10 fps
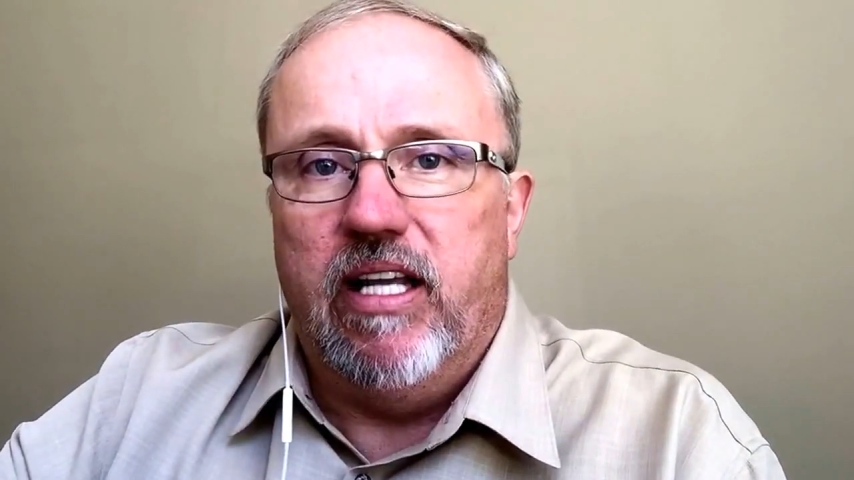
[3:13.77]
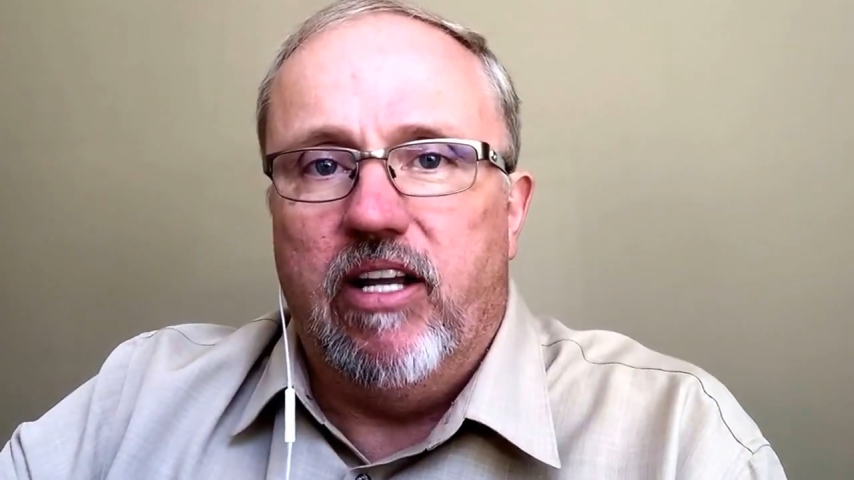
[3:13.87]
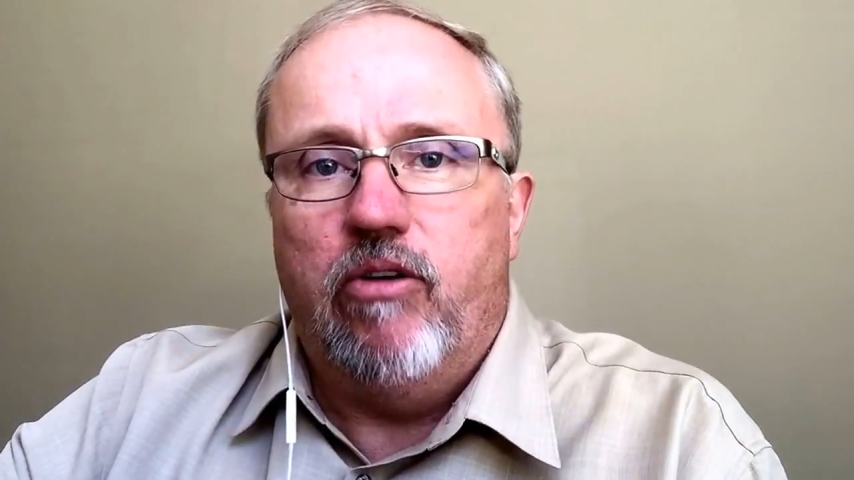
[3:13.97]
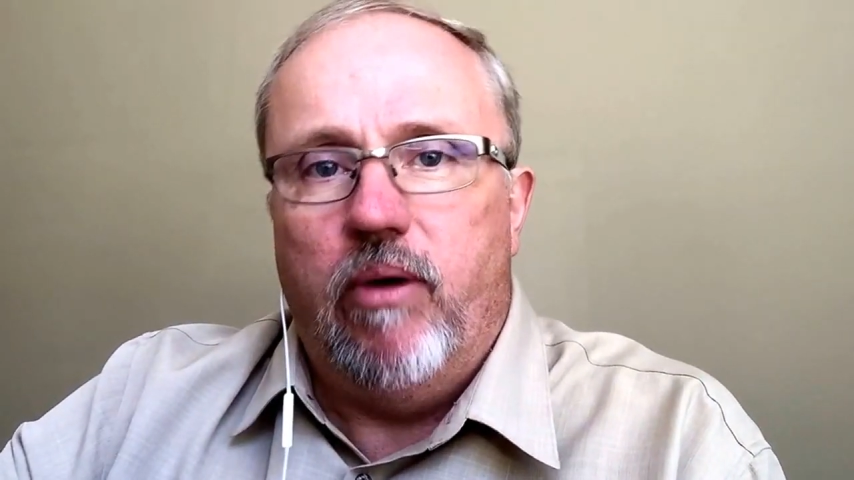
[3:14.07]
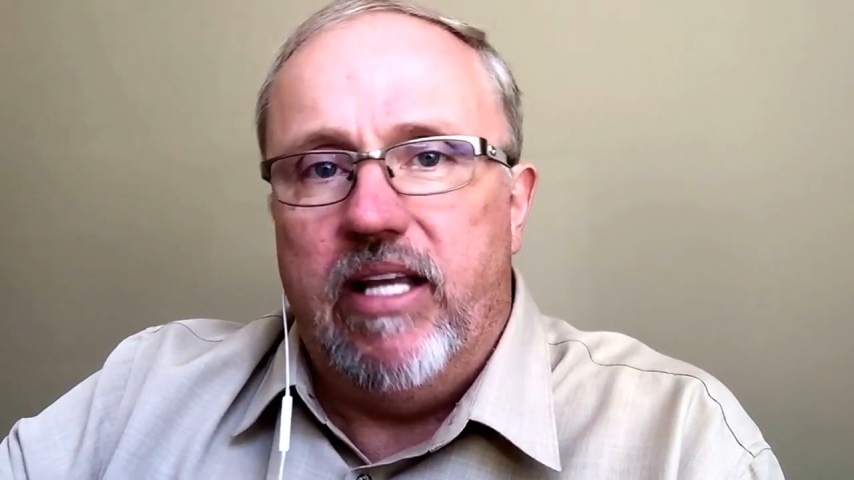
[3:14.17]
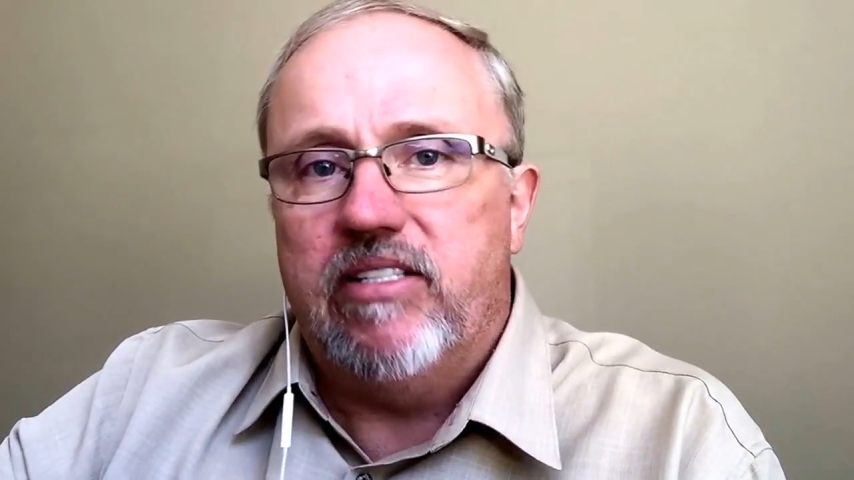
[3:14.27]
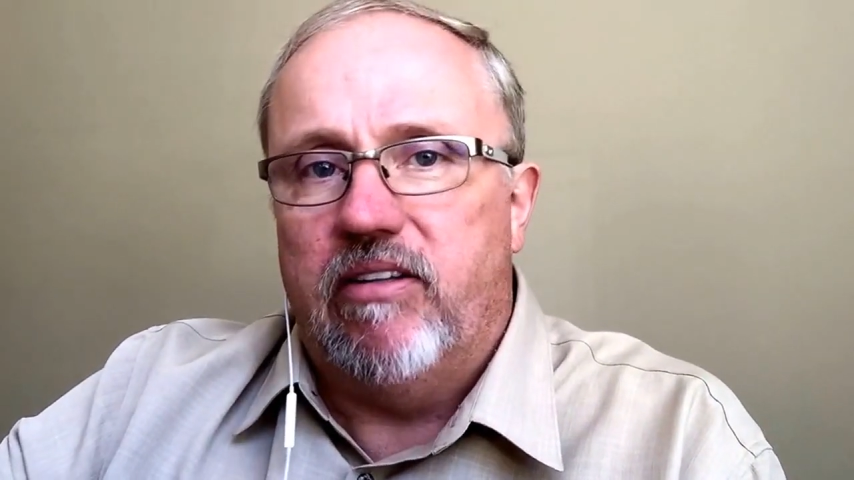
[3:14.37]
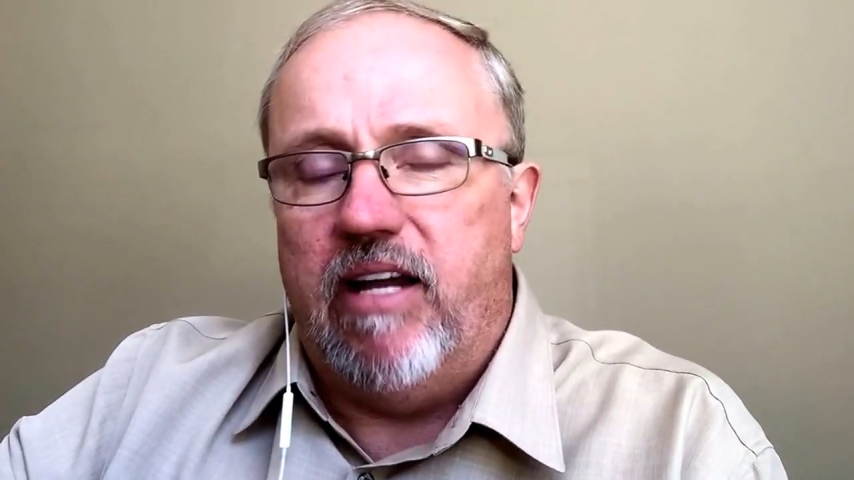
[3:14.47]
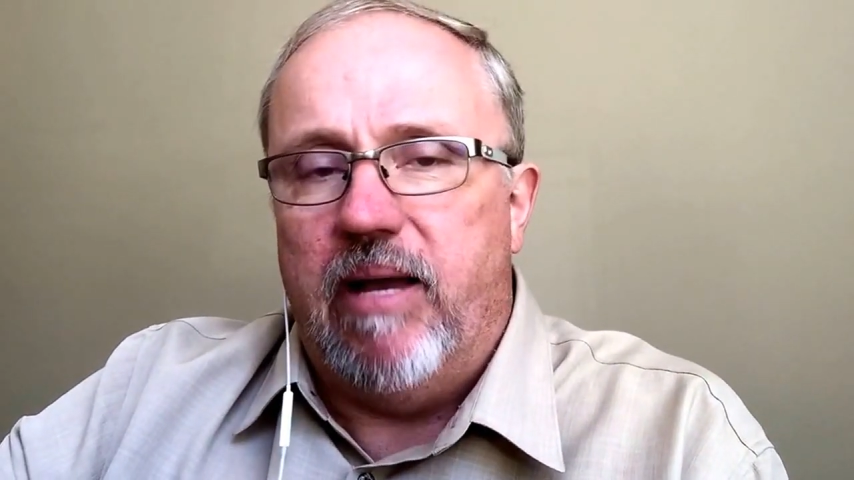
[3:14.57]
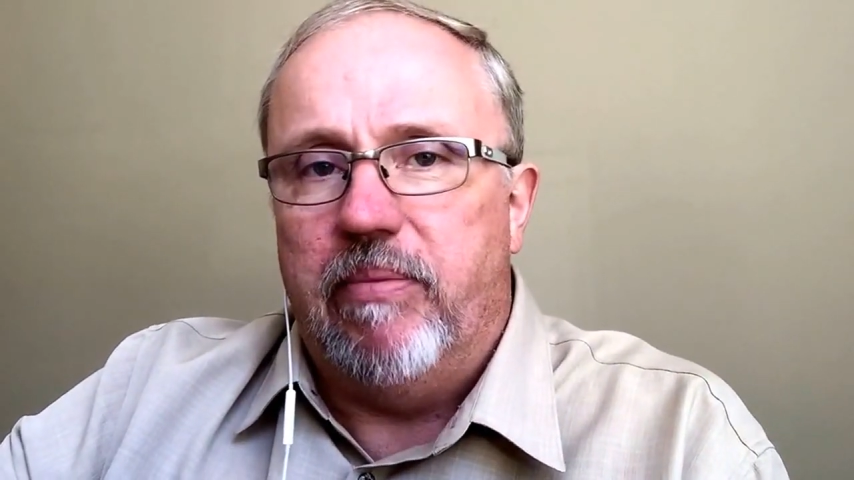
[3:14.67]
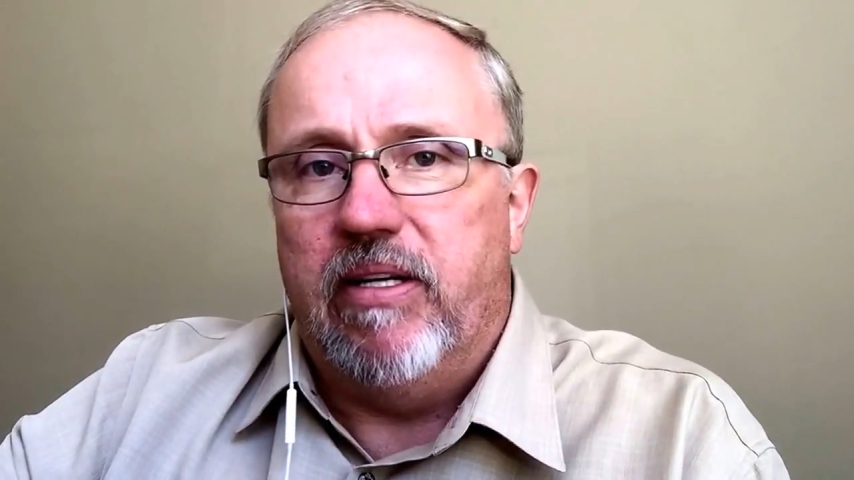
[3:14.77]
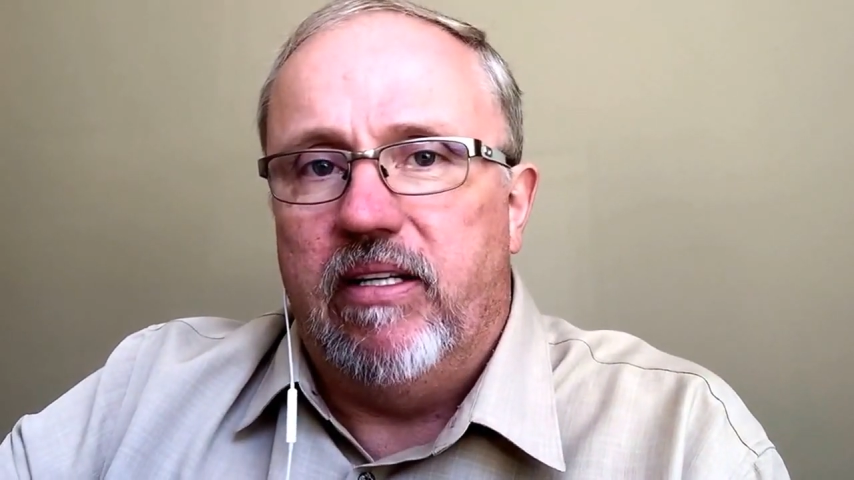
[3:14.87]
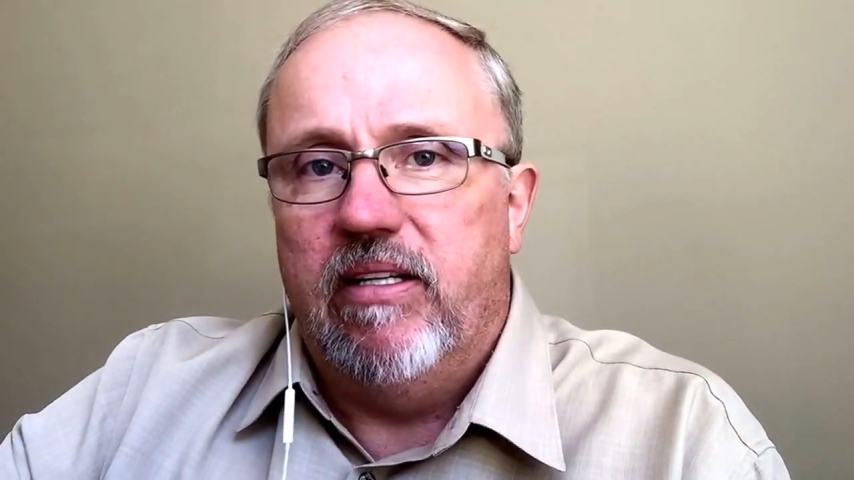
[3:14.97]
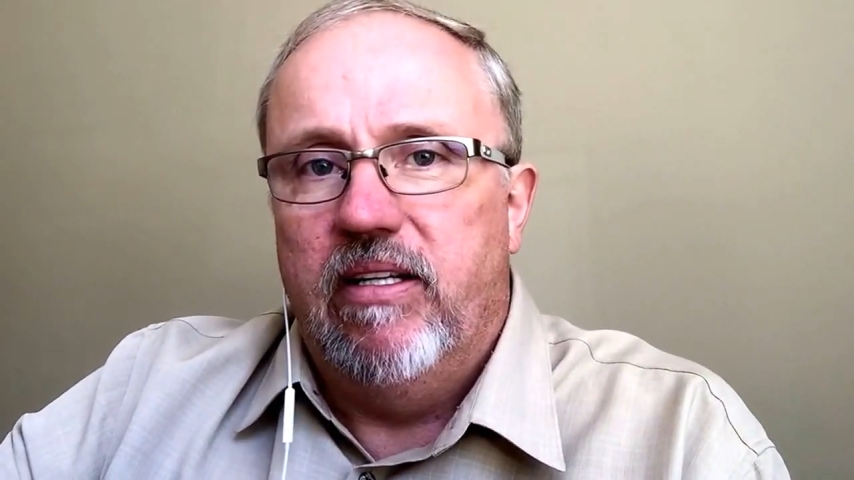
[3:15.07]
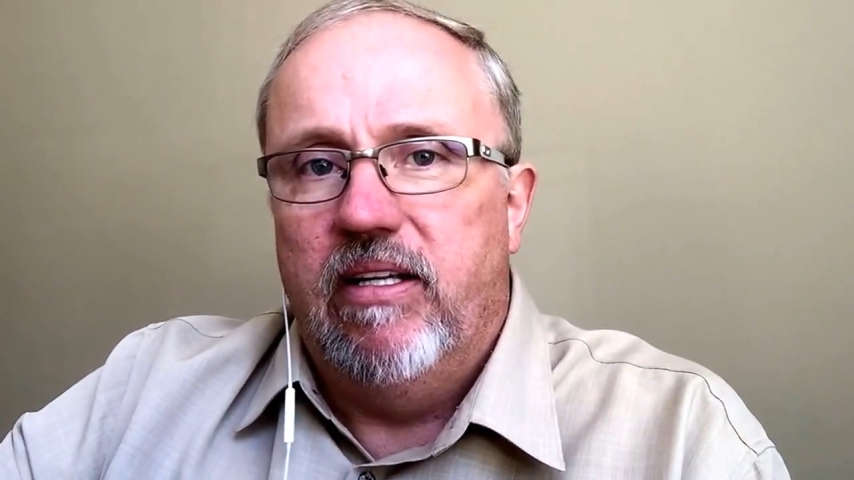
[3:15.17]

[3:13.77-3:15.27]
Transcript: and quakes are happening.